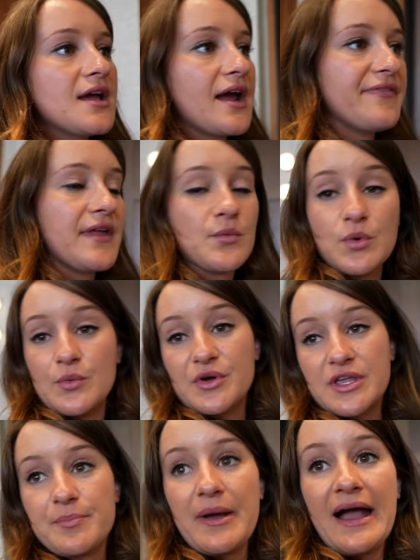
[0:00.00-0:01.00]
and then we will
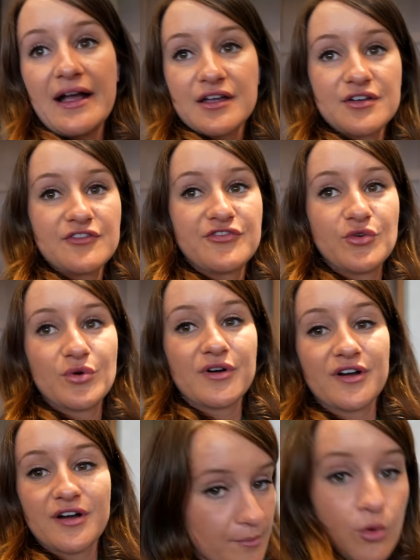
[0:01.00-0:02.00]
get back
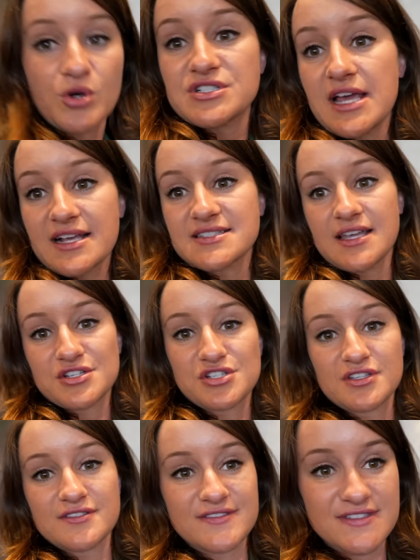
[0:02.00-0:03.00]
for more tech
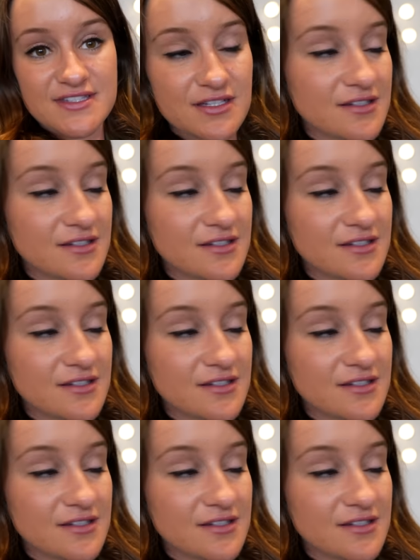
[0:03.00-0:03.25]
sessions.